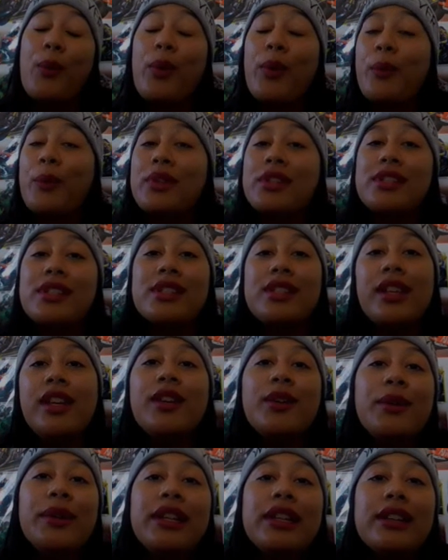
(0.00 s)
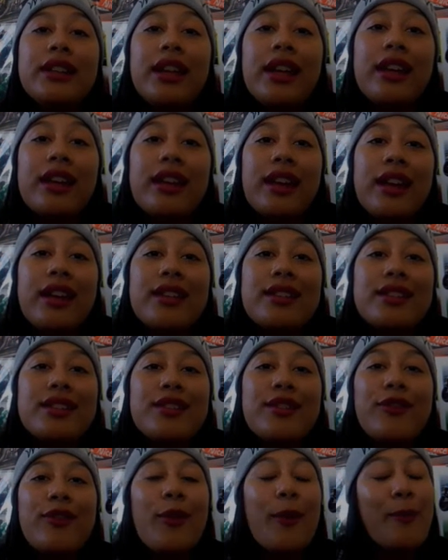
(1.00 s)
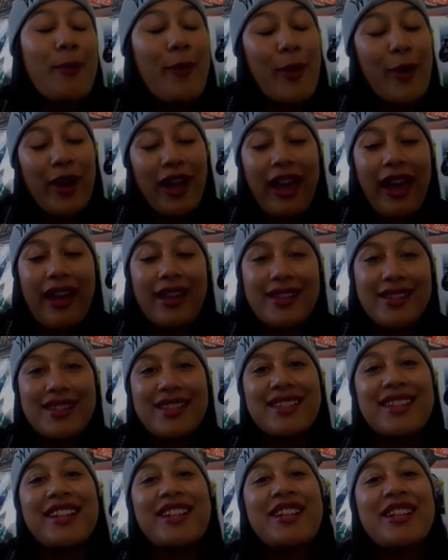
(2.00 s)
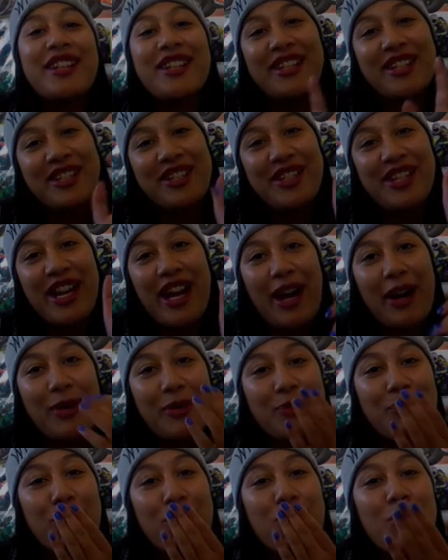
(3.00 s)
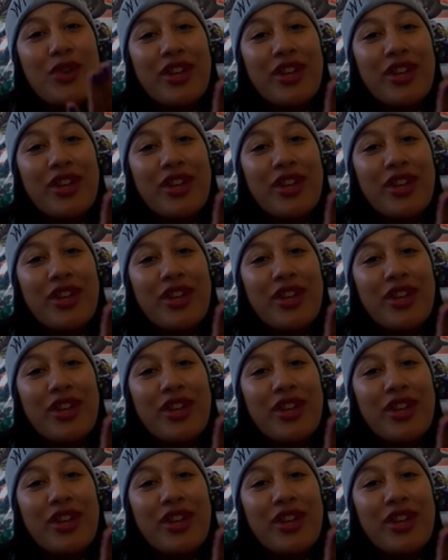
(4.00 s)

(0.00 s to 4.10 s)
We will see you in Jerez for more gas. Ciao.